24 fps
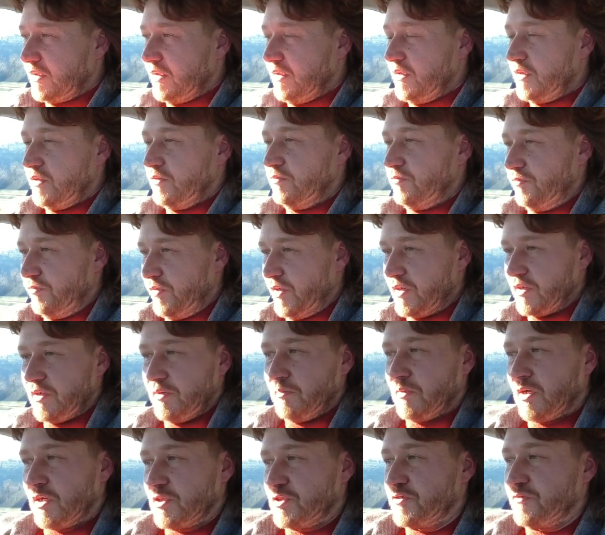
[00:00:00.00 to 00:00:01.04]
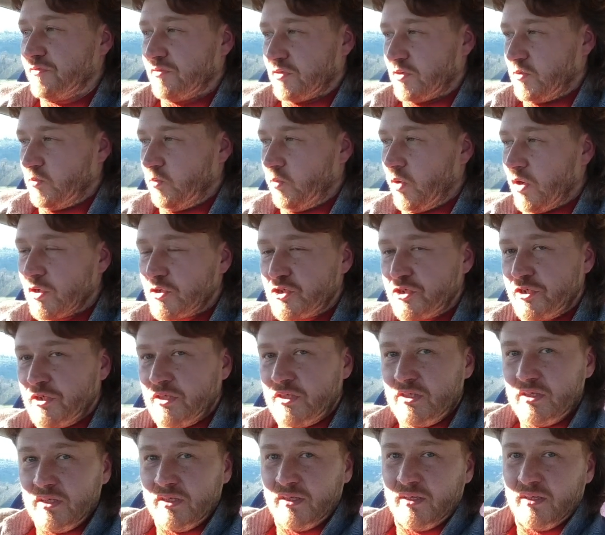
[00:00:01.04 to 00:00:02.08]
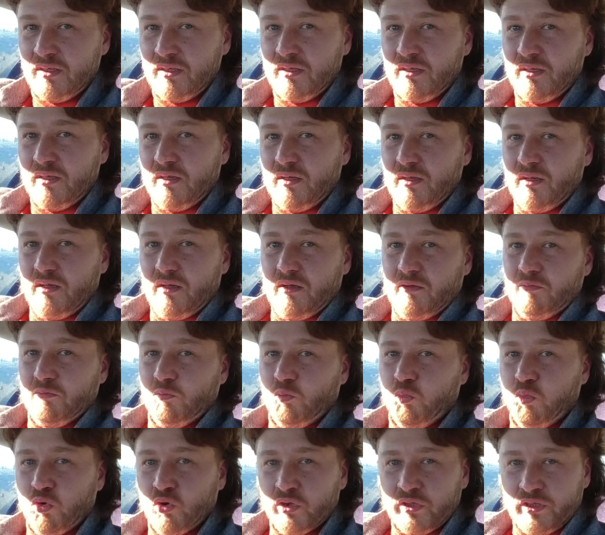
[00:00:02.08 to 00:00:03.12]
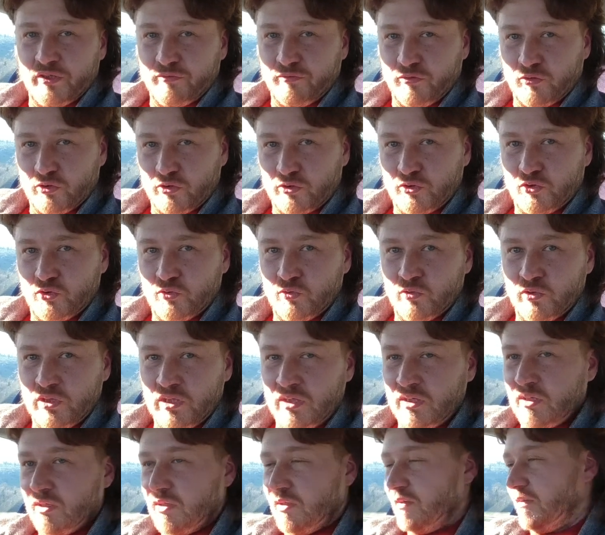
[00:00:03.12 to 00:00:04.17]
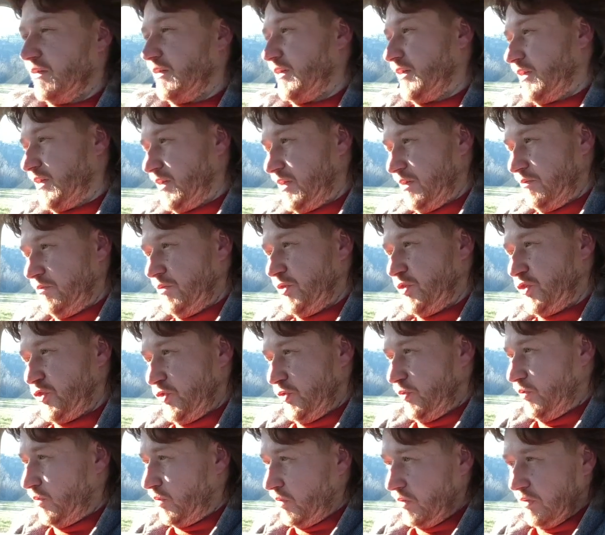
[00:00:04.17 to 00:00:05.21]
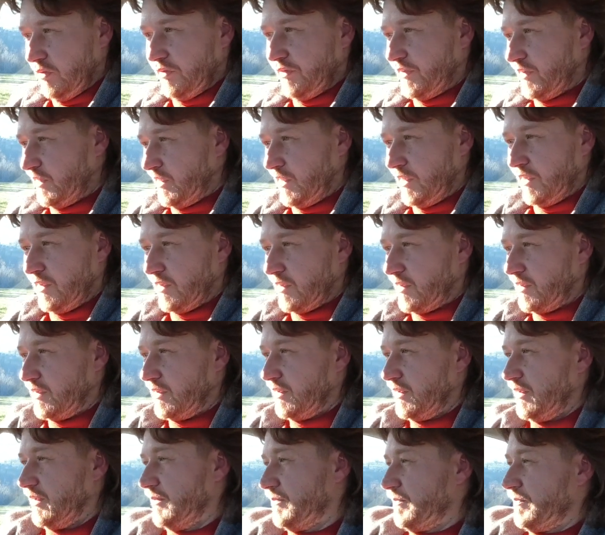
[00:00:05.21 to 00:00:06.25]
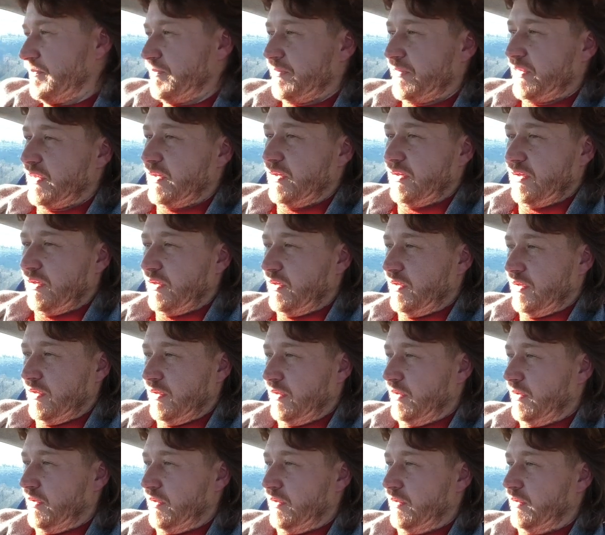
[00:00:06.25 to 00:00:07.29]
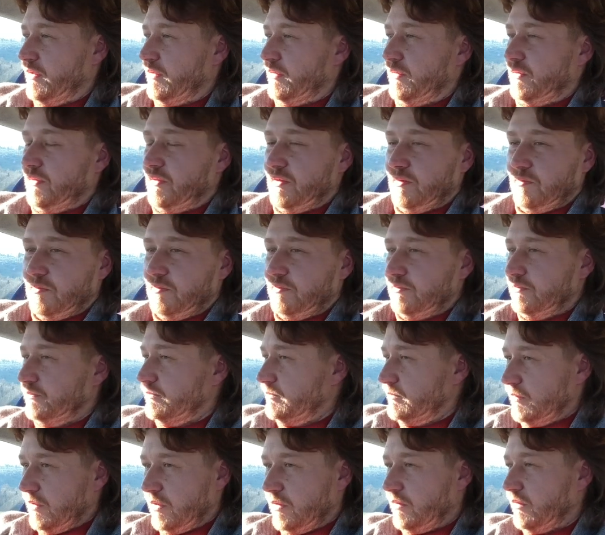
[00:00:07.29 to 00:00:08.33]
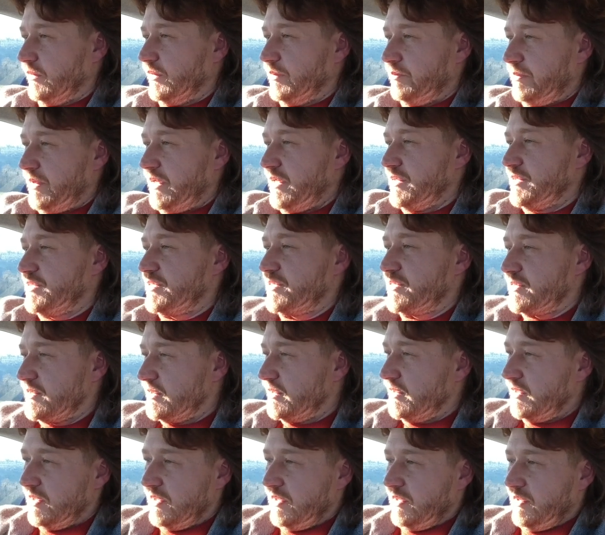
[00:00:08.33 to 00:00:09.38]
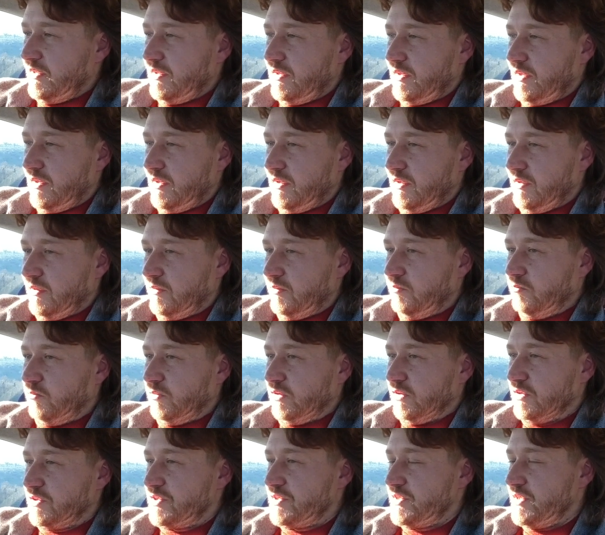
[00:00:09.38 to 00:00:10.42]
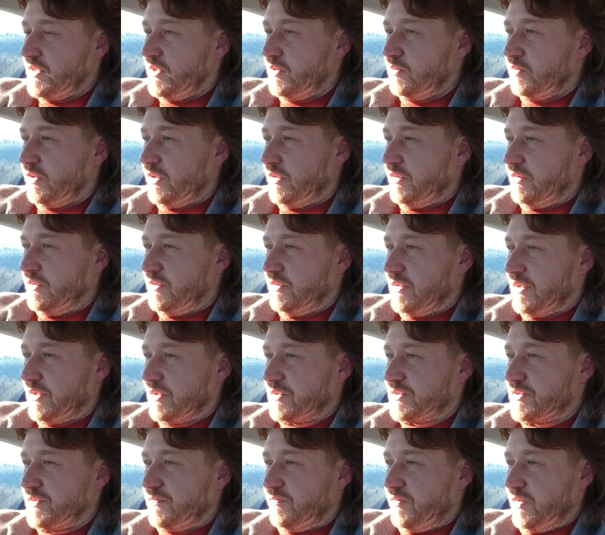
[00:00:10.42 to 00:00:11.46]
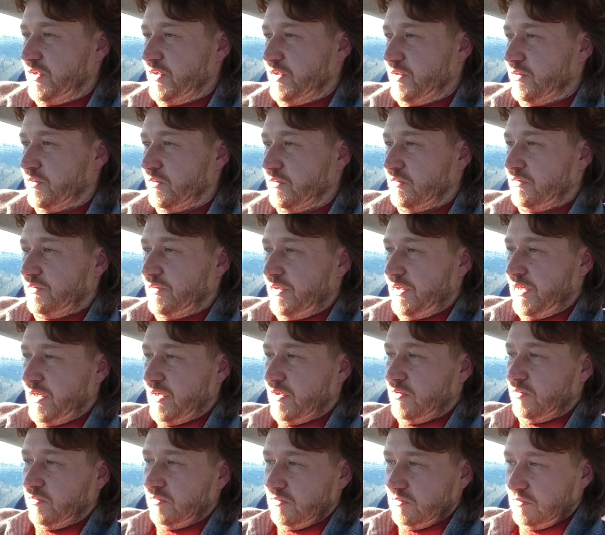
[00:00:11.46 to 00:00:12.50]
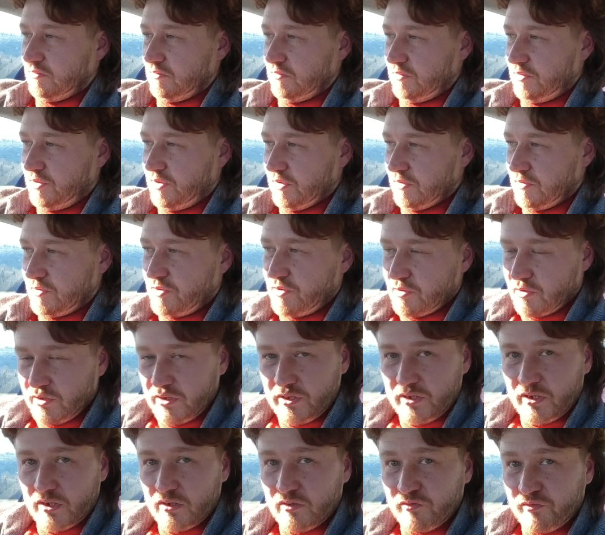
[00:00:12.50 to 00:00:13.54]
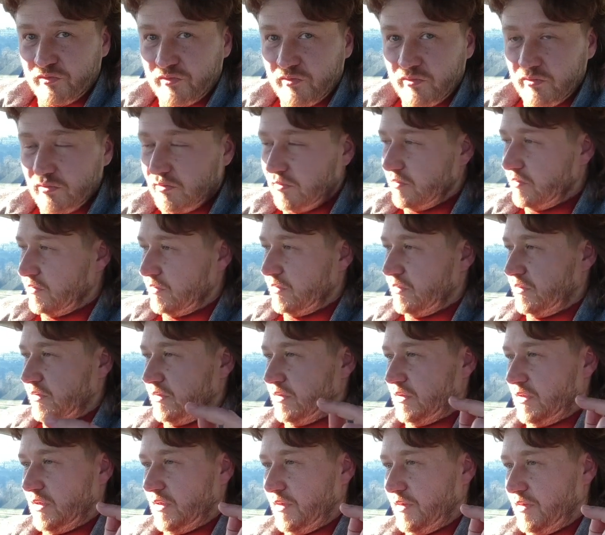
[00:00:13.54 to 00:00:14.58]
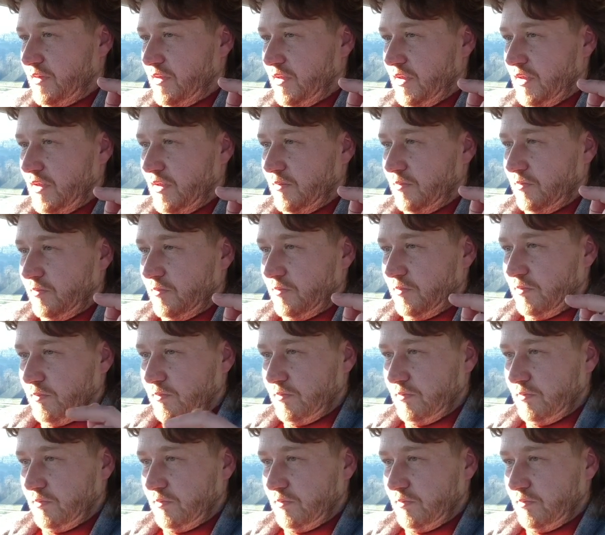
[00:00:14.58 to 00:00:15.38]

Thank you very much for watching. Buona fortuna. I wish you all the luck and all the best, and we'll see you in the next video. Now, don't turn it off. The